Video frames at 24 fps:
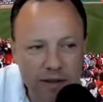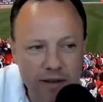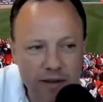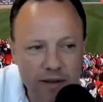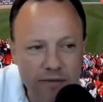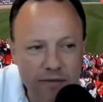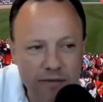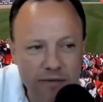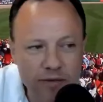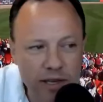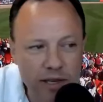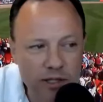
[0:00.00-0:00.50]
that
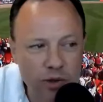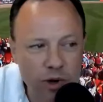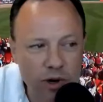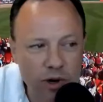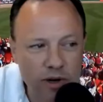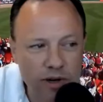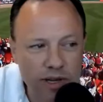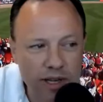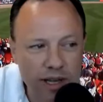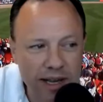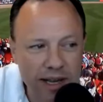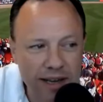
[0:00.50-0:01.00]
you use the
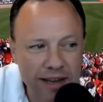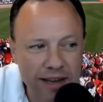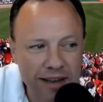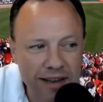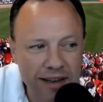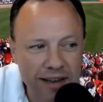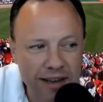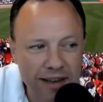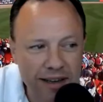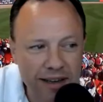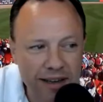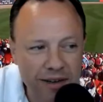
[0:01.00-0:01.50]
word, uh,
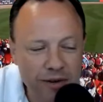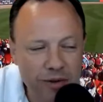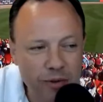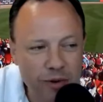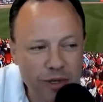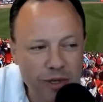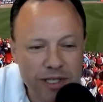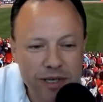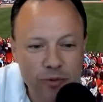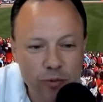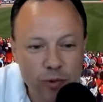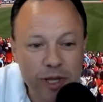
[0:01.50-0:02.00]

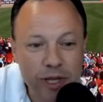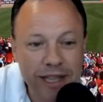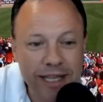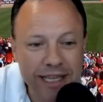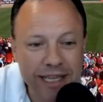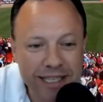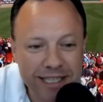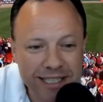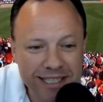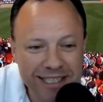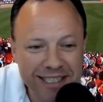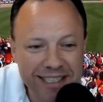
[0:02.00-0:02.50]
was it
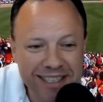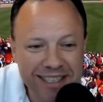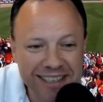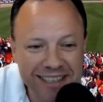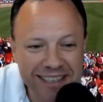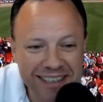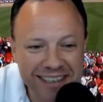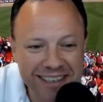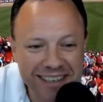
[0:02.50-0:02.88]
released?